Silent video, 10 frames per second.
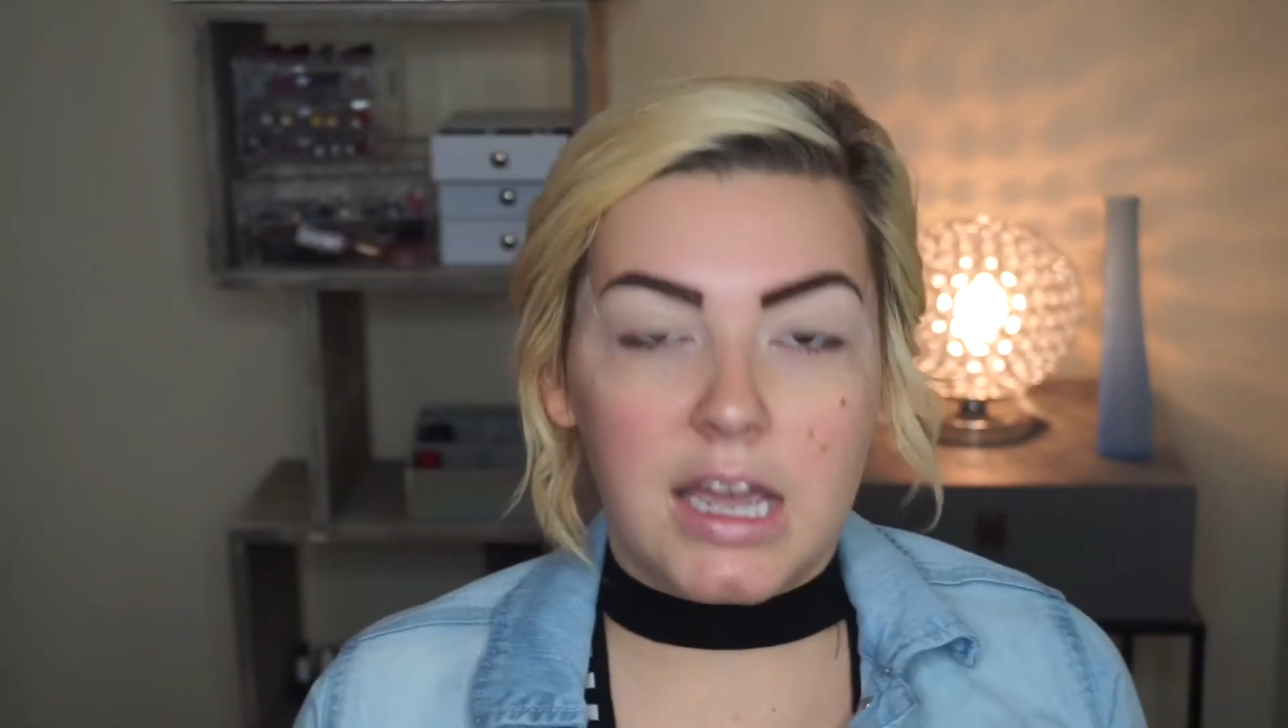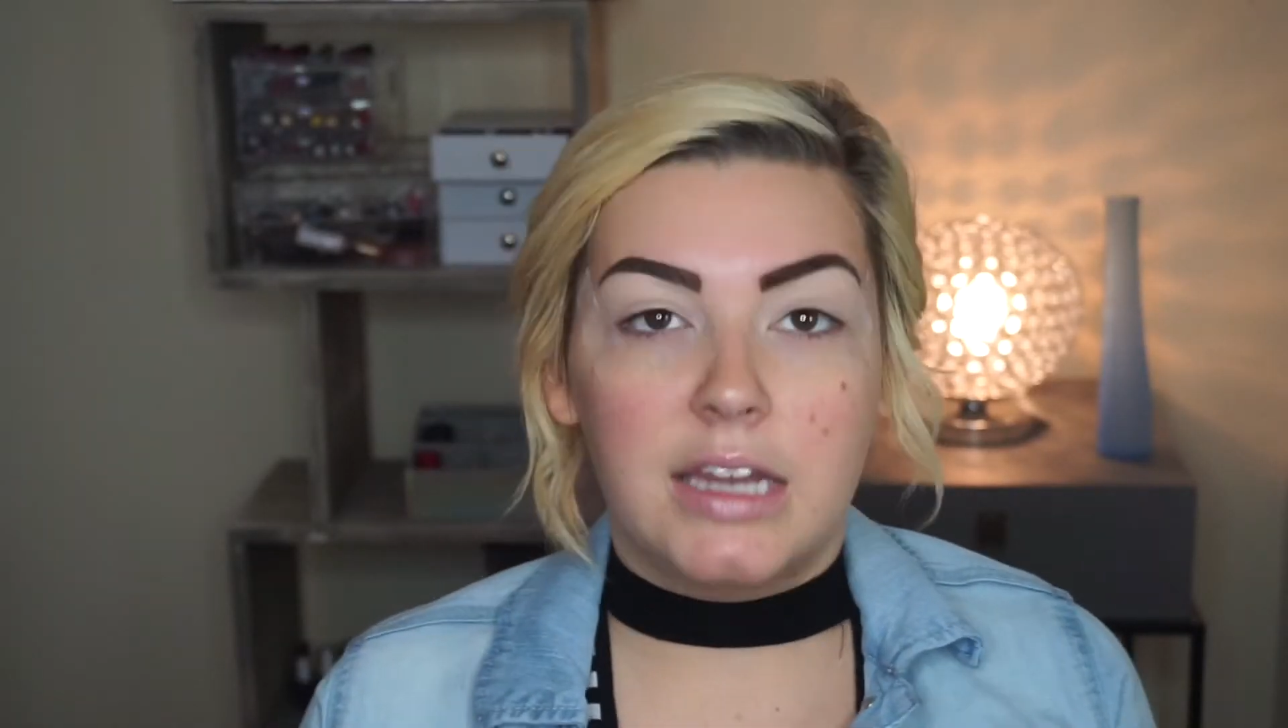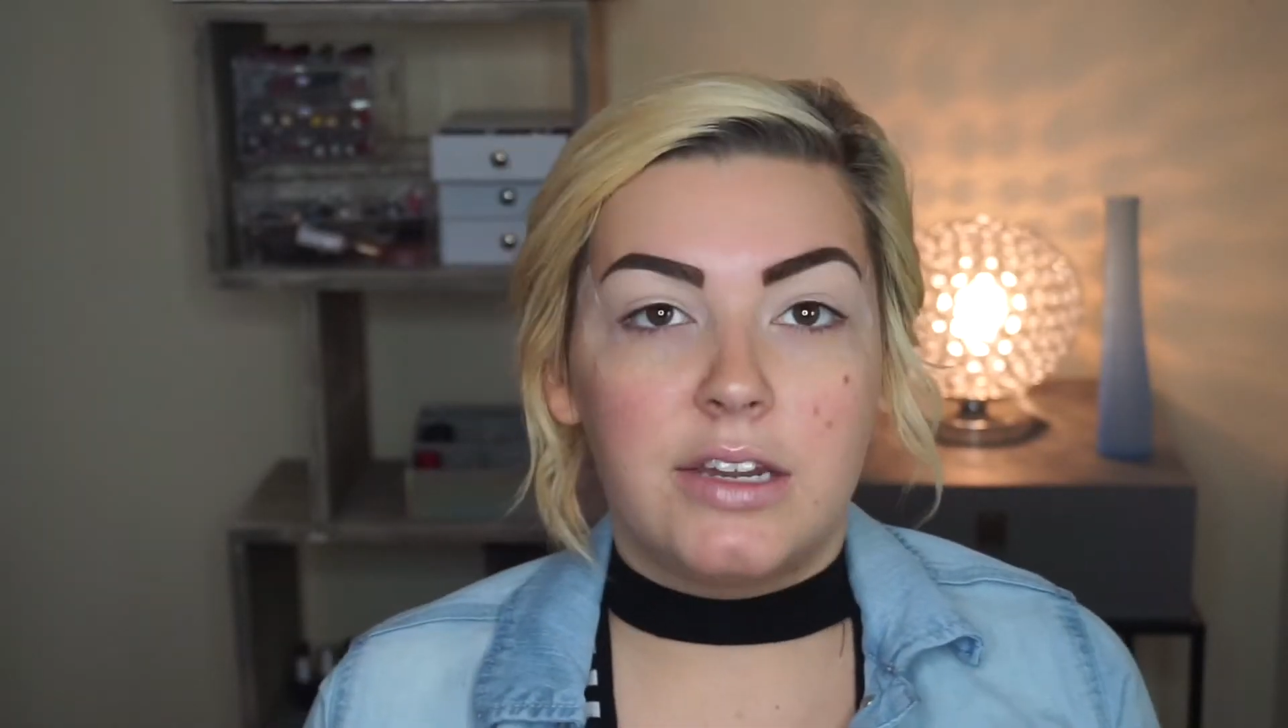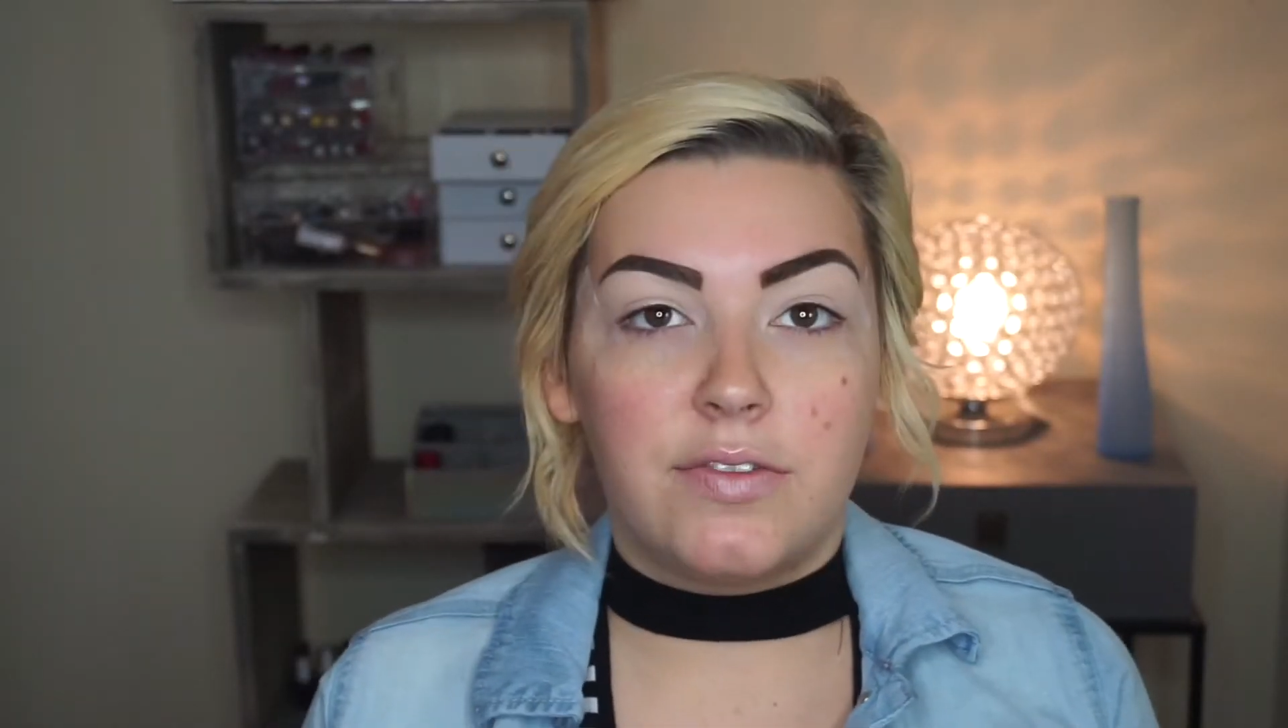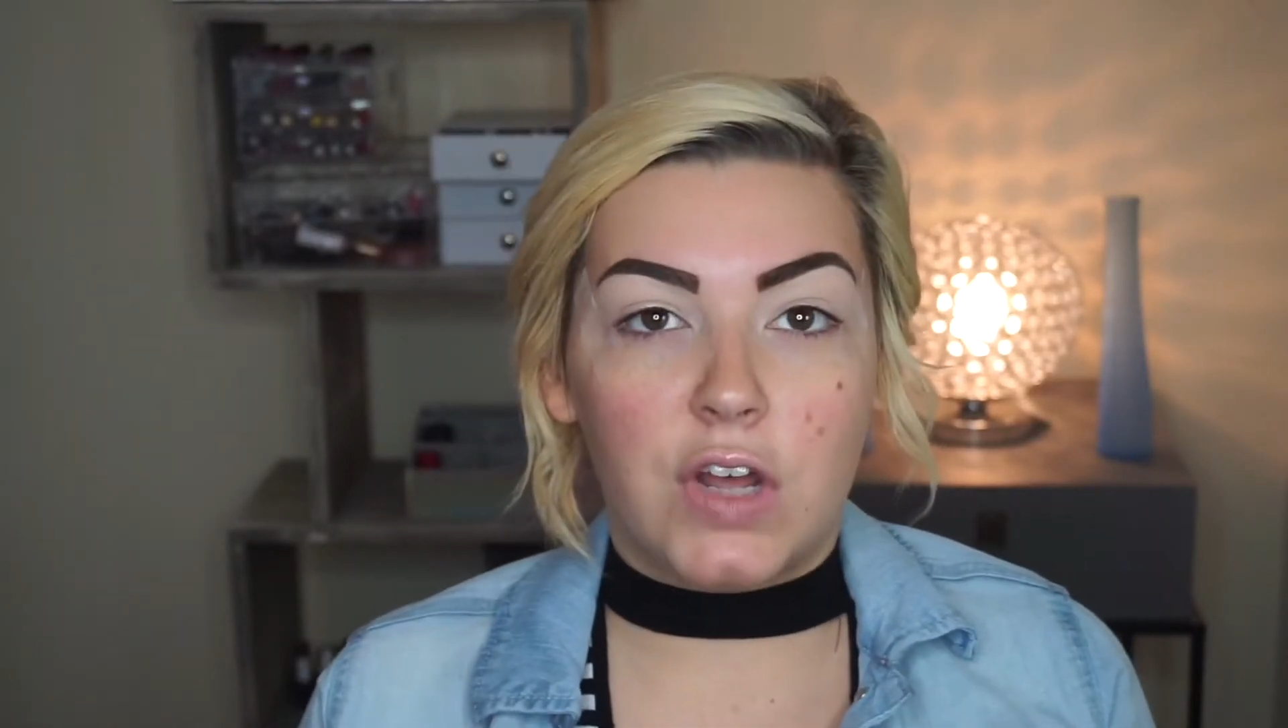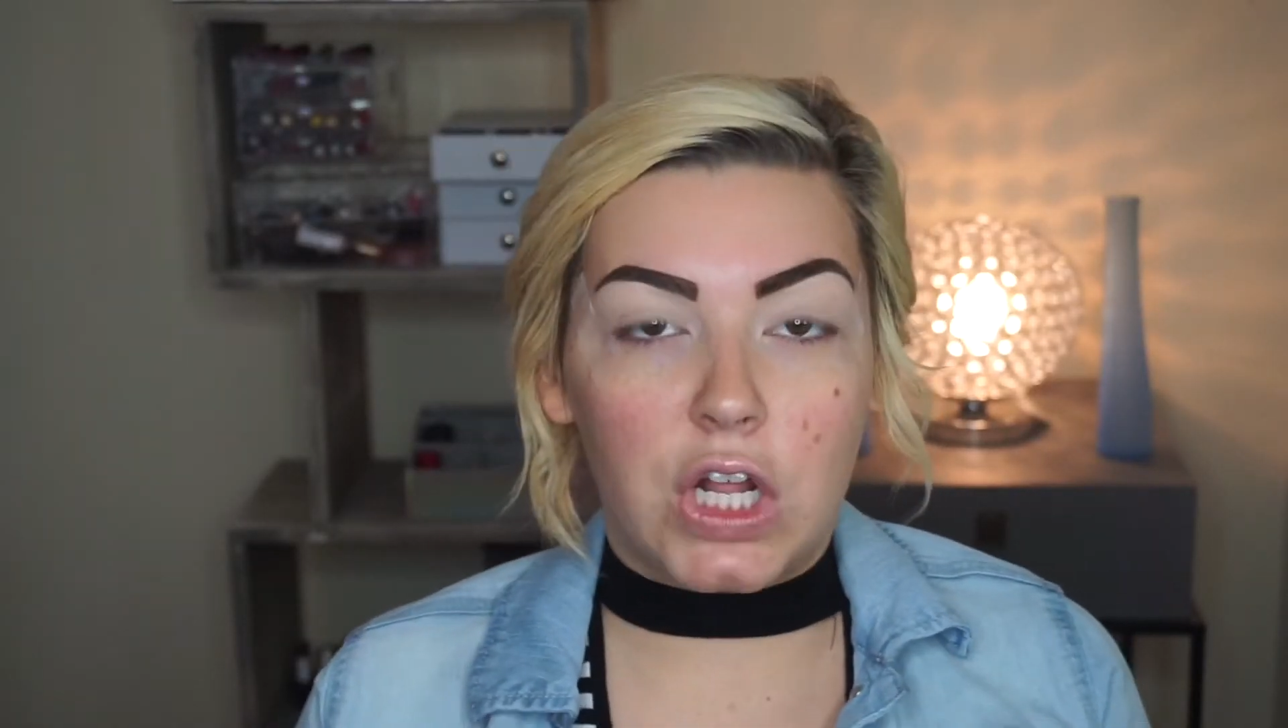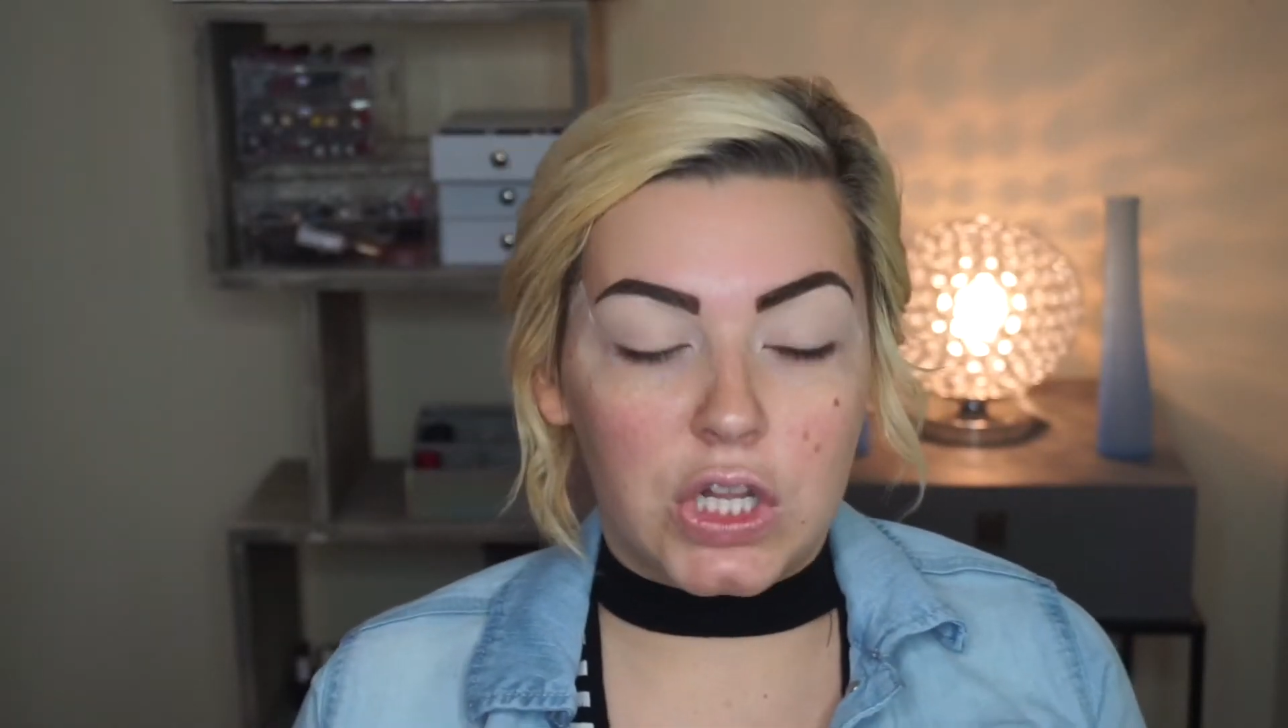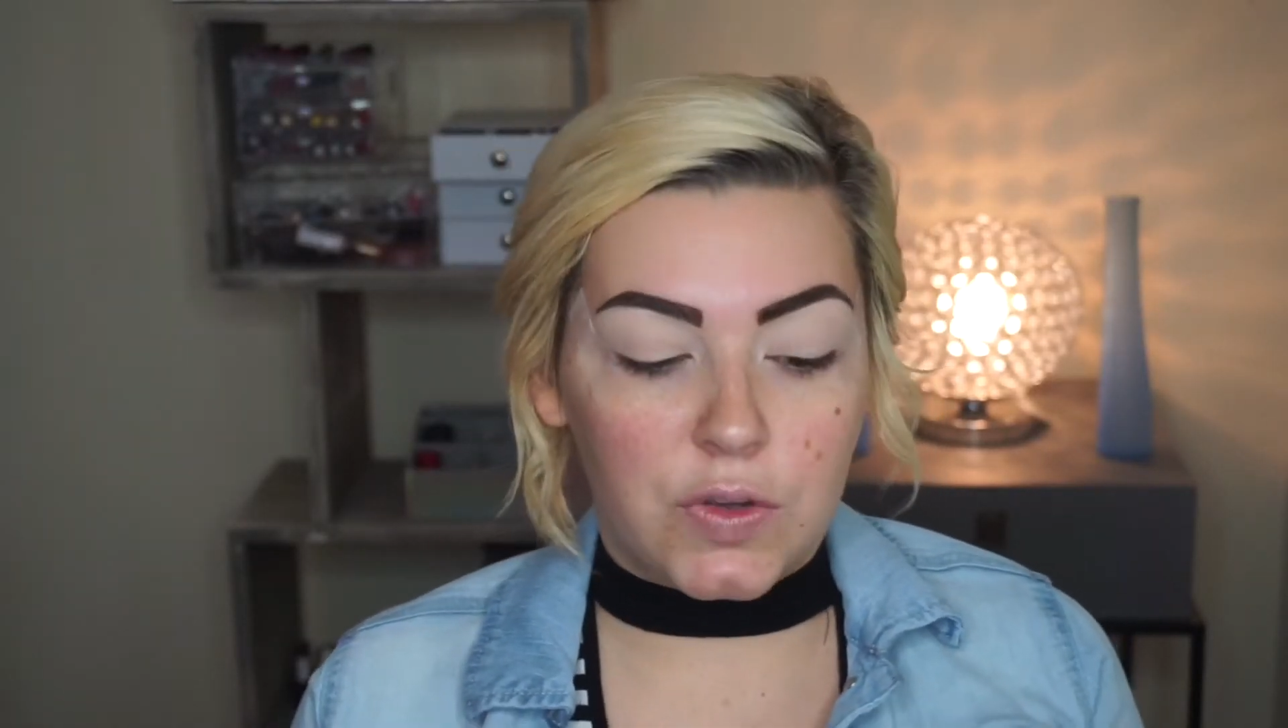kind of all